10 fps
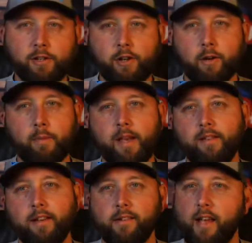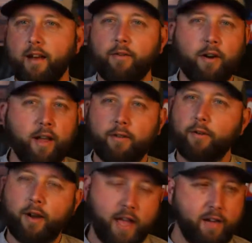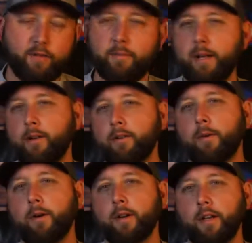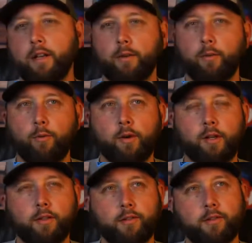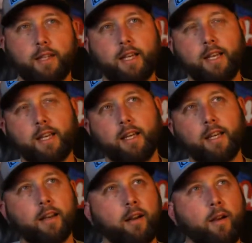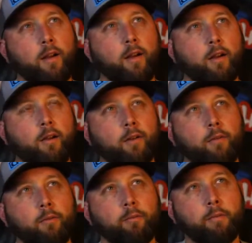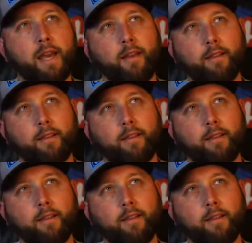jerkbait that has ever been on the market was a bait